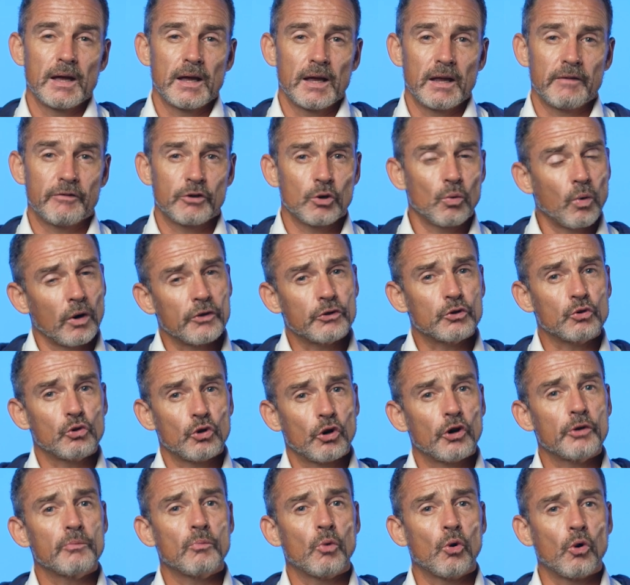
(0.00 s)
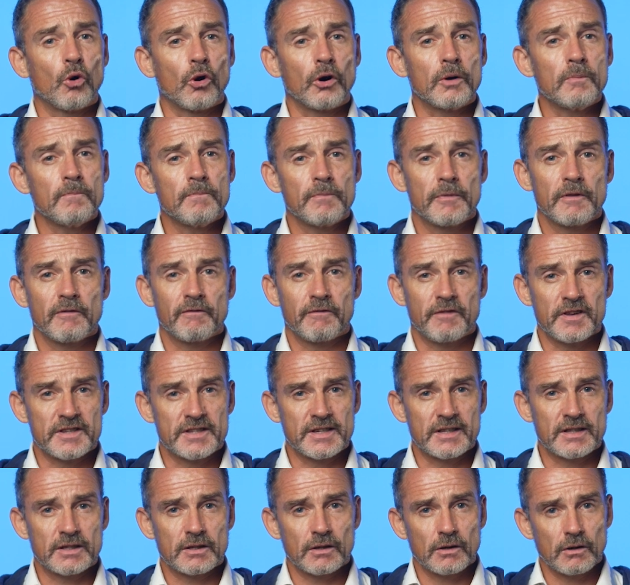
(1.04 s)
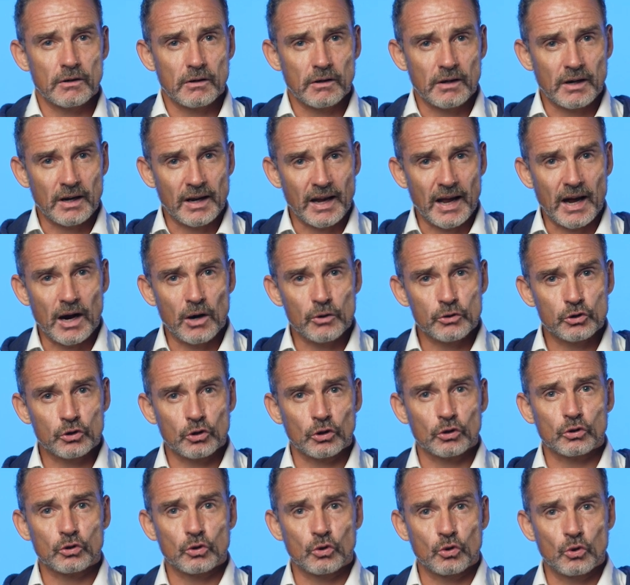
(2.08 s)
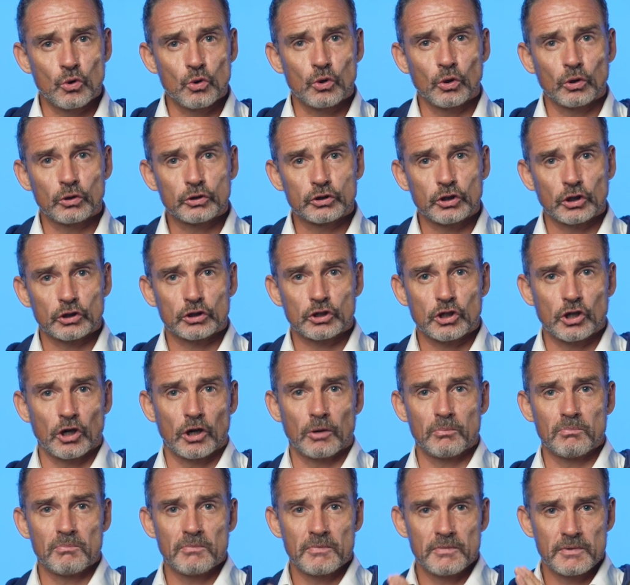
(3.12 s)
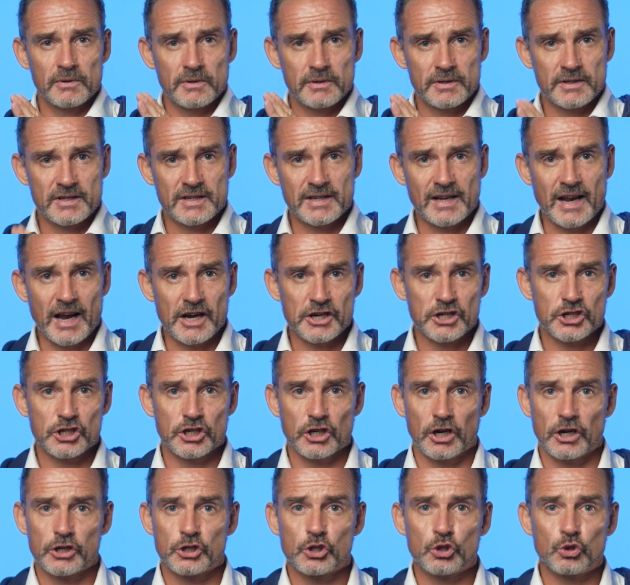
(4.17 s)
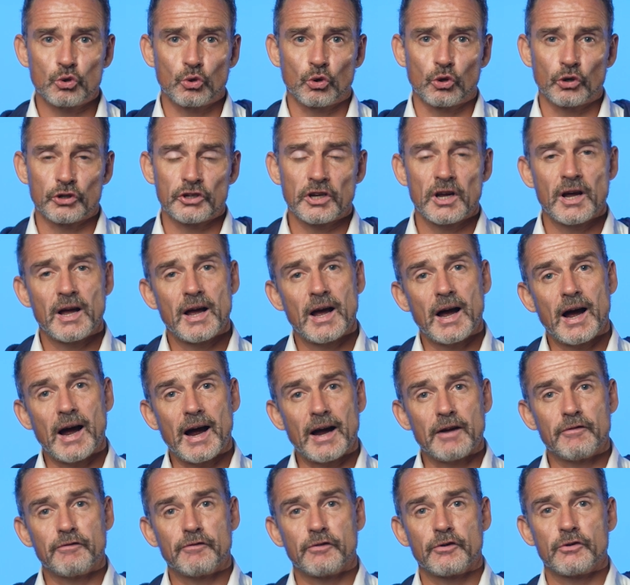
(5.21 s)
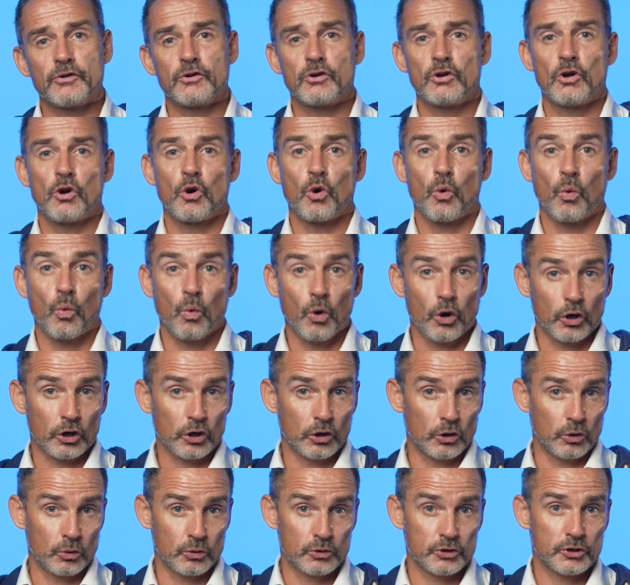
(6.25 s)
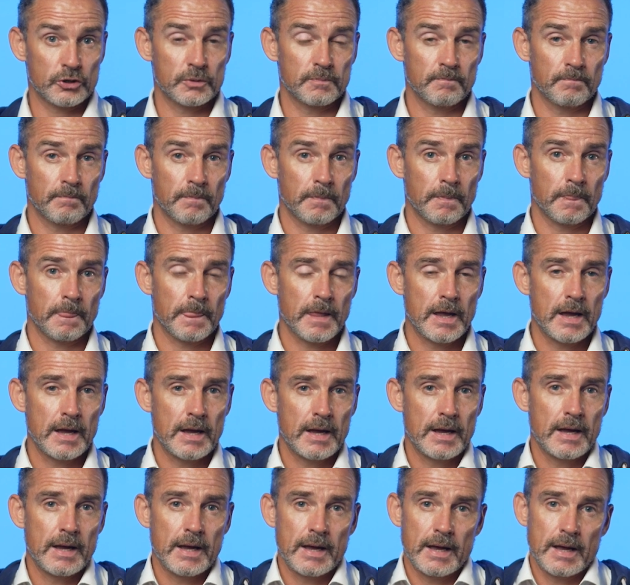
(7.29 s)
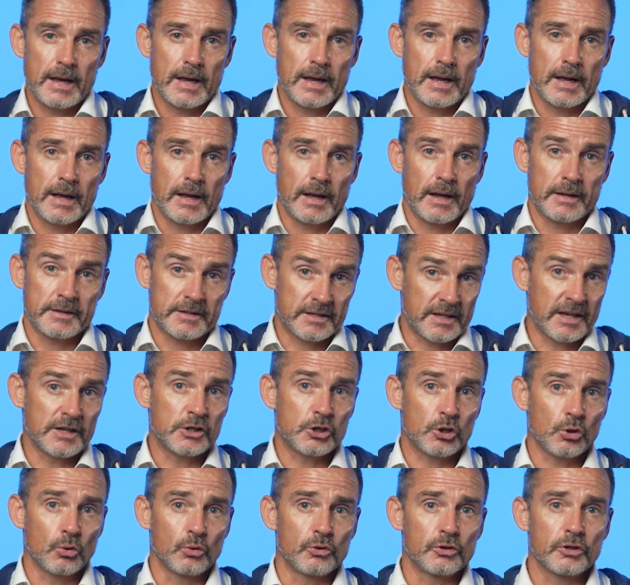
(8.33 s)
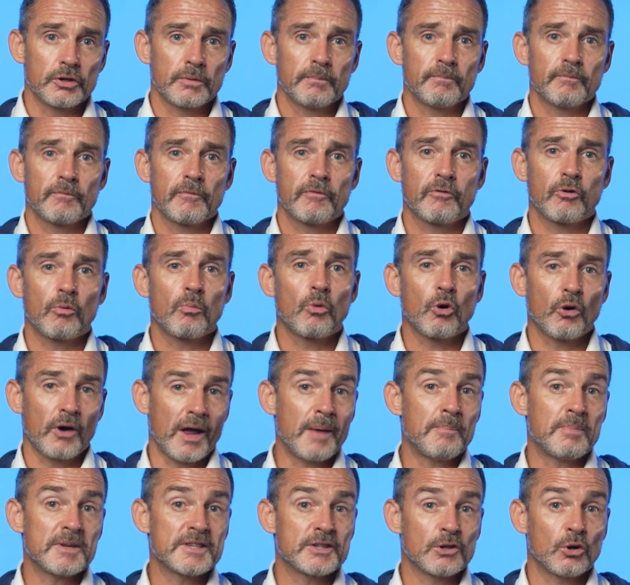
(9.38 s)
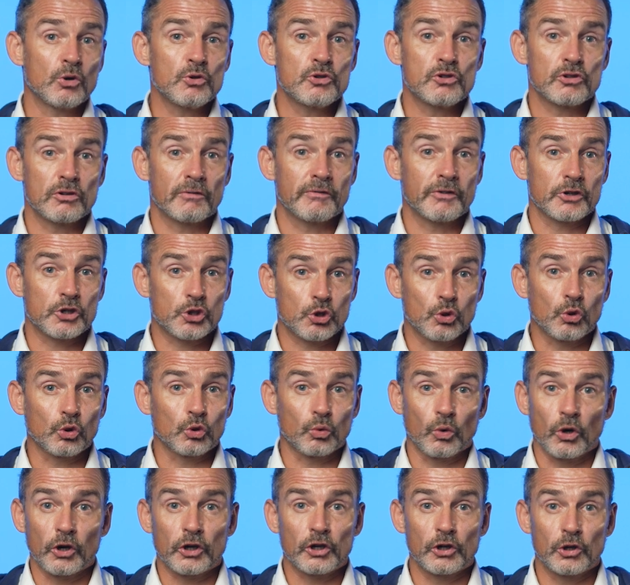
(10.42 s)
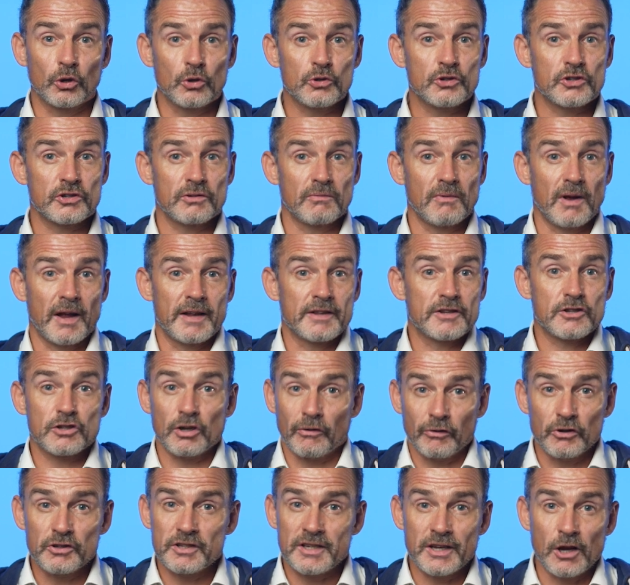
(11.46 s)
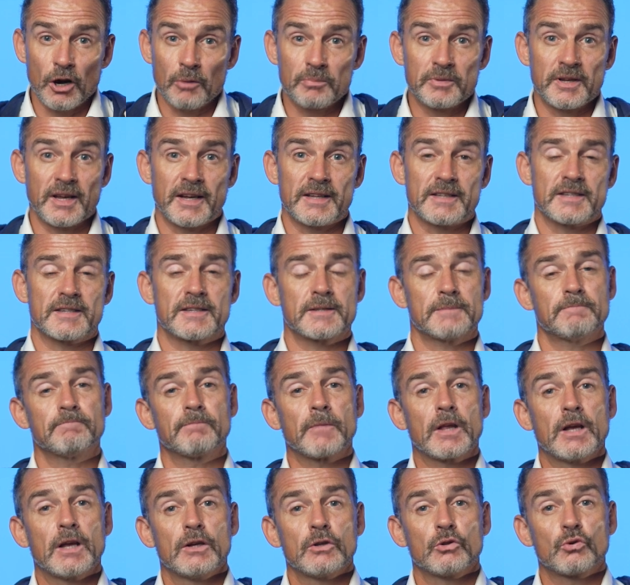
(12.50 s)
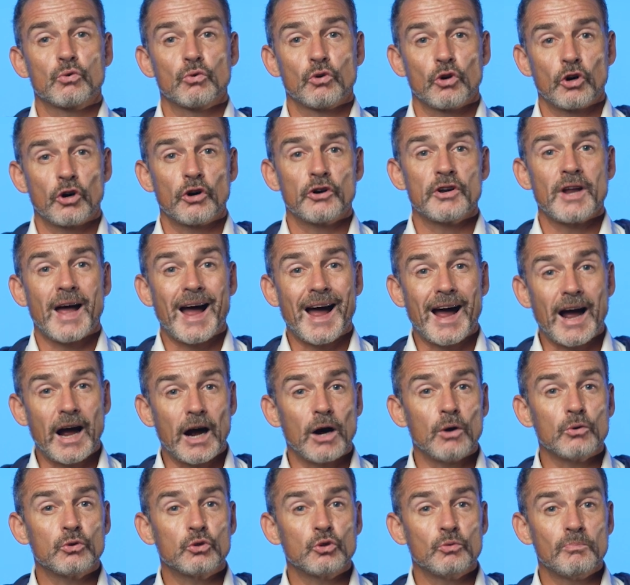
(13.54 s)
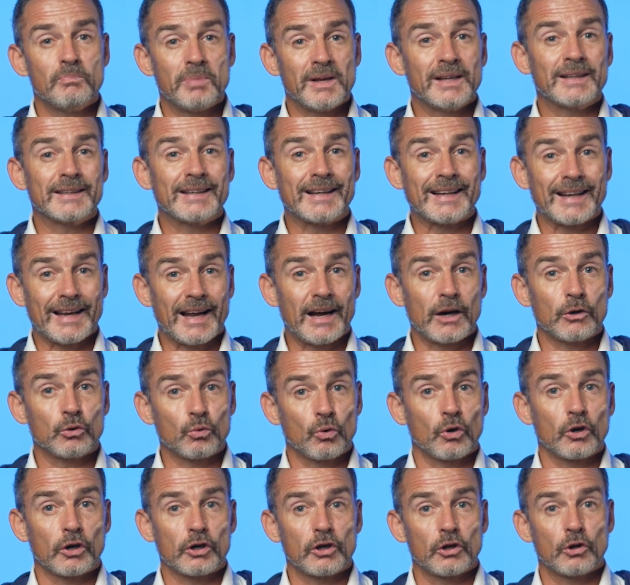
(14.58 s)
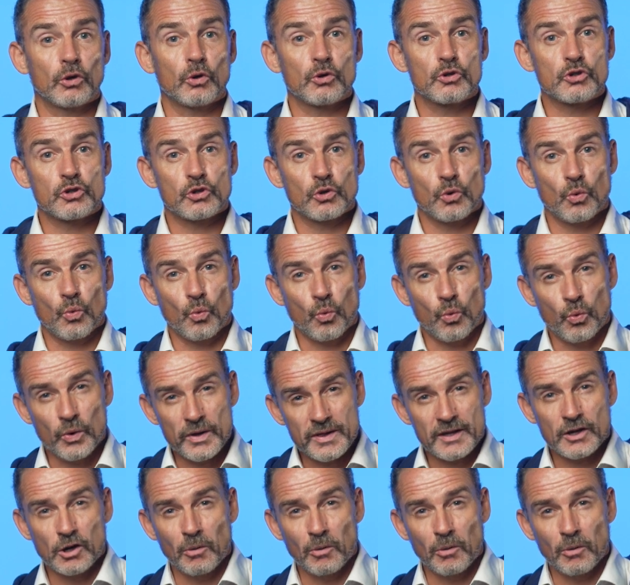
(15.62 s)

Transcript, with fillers: If you want to learn more, visit cloud.google.com slash assured hyphen workloads. And stay tuned for more episodes of assured workloads and sovereignty updates to learn how to build cloud workloads with